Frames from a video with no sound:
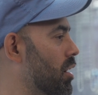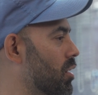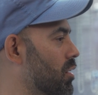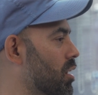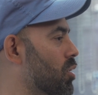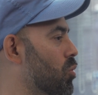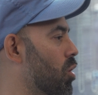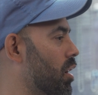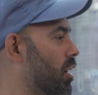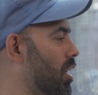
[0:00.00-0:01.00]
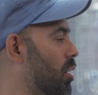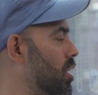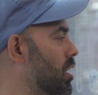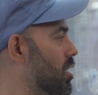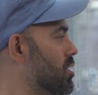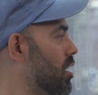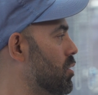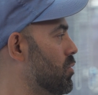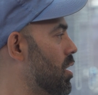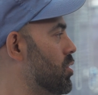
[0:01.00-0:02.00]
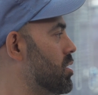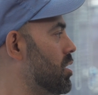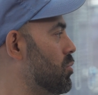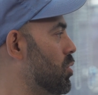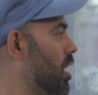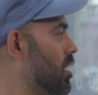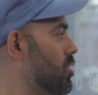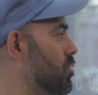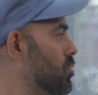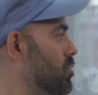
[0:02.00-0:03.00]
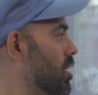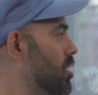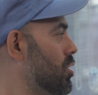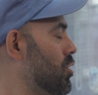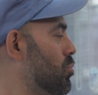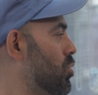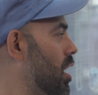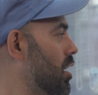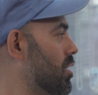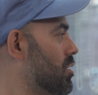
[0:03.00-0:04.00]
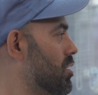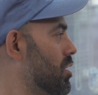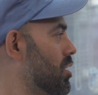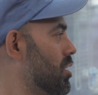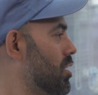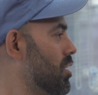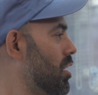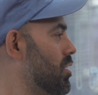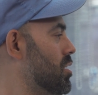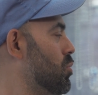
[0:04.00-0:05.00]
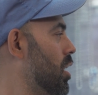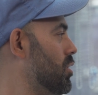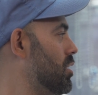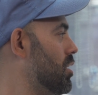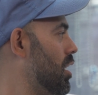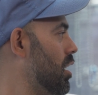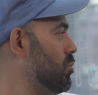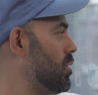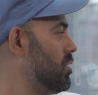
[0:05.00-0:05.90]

And then go walk into that meeting and say, you've never seen what I can do to your product, and this is why you need to hire me.